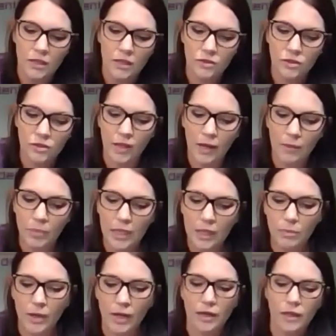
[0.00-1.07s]
So that
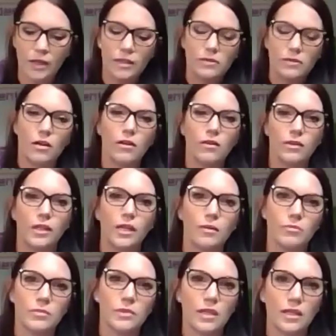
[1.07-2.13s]
pink part is called the
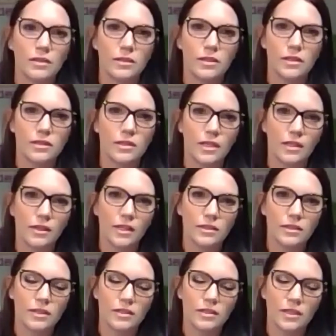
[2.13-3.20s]
gums. That's the skin that
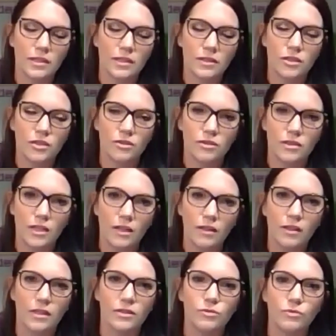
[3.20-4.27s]
sits next to your teeth,
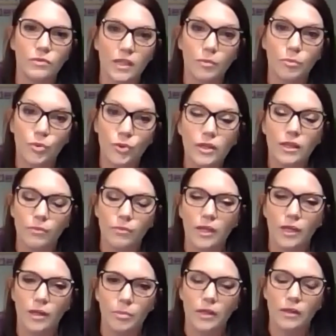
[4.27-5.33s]
and it's really important that we
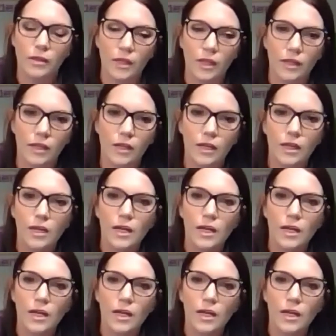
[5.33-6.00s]
keep it clean.